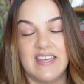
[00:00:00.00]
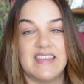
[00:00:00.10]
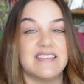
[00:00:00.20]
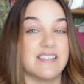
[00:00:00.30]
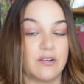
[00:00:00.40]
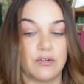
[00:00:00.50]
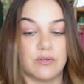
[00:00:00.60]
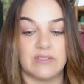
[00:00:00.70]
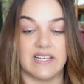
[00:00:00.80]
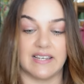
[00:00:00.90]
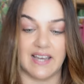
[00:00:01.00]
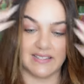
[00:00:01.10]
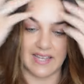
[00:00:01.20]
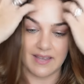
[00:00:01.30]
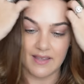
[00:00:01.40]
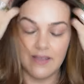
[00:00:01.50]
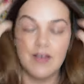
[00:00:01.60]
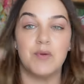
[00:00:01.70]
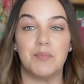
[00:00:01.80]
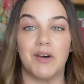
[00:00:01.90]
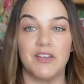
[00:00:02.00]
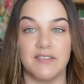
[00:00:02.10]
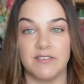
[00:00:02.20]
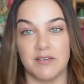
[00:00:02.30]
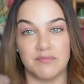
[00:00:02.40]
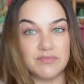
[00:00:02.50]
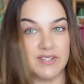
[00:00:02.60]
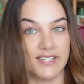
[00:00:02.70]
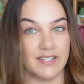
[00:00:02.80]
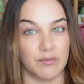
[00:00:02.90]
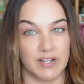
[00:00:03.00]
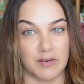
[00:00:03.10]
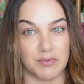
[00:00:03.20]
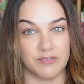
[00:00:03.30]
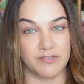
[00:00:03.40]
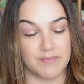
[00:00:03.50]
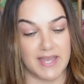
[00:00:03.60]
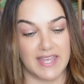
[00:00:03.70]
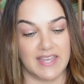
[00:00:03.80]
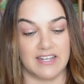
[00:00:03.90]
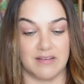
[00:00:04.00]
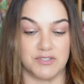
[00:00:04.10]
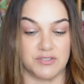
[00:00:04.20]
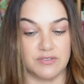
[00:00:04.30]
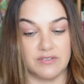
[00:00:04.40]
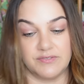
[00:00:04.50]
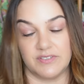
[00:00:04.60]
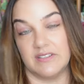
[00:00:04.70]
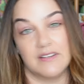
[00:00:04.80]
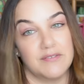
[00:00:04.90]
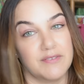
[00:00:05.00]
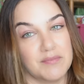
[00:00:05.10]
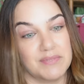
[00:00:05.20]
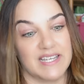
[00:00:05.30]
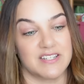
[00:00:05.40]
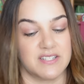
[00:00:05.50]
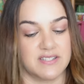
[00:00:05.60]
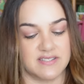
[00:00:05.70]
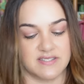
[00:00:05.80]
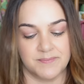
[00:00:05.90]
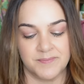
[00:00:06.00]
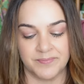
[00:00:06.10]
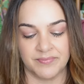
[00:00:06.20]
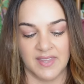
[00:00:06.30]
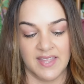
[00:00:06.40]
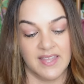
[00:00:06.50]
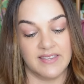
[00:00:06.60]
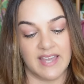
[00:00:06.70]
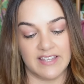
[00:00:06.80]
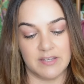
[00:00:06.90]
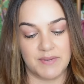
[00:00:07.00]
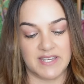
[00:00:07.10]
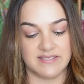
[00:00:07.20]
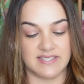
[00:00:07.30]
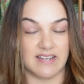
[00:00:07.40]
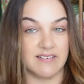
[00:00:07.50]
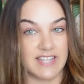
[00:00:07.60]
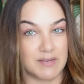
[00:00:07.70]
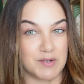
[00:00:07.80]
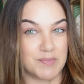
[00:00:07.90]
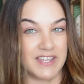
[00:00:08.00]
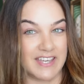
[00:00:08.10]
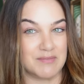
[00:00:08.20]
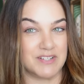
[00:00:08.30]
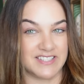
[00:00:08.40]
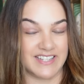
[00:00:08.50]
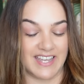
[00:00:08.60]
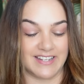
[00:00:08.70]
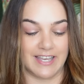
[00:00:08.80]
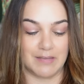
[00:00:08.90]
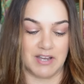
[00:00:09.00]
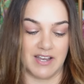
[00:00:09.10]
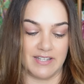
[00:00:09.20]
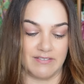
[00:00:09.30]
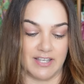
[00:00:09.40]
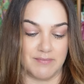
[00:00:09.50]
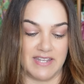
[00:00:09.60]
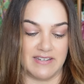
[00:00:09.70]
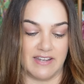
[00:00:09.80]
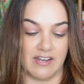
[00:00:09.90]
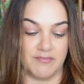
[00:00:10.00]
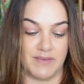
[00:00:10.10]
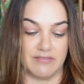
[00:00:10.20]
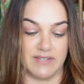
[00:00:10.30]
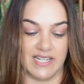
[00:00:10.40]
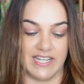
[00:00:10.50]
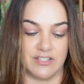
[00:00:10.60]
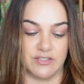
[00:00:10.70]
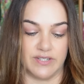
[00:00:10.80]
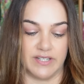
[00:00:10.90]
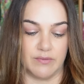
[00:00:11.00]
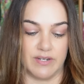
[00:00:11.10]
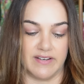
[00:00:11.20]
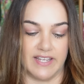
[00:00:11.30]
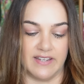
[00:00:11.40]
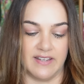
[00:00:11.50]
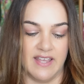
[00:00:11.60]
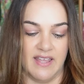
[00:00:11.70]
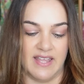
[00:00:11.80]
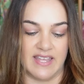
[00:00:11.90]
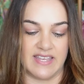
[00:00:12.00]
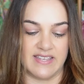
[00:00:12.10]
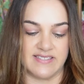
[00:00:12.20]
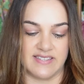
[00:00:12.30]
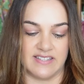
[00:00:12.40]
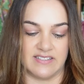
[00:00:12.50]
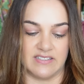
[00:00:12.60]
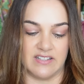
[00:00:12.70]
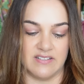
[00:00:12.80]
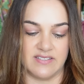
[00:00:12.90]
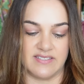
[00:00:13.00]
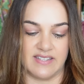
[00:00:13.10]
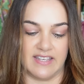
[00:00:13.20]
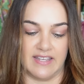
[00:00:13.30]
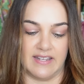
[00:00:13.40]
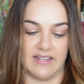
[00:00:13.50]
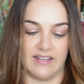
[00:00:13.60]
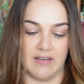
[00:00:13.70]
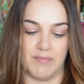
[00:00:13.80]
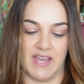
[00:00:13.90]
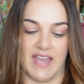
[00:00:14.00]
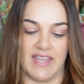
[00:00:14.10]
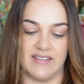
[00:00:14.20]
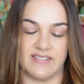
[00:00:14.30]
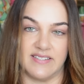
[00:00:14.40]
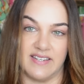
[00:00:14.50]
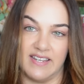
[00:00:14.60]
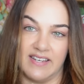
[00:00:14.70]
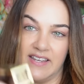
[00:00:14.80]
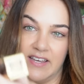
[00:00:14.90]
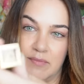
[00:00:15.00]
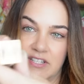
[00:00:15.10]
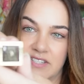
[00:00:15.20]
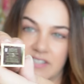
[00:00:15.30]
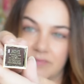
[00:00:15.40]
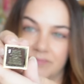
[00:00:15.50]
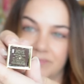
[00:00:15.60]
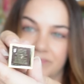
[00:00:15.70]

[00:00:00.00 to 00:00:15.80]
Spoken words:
is a cooler colour, but both of them really wearable for me, and I'm sure for a lot of complexions. The other piece that I was able to pick up, which again came highly recommended and I've been really enjoying wearing it, is the gloss in number 8 Inhibition.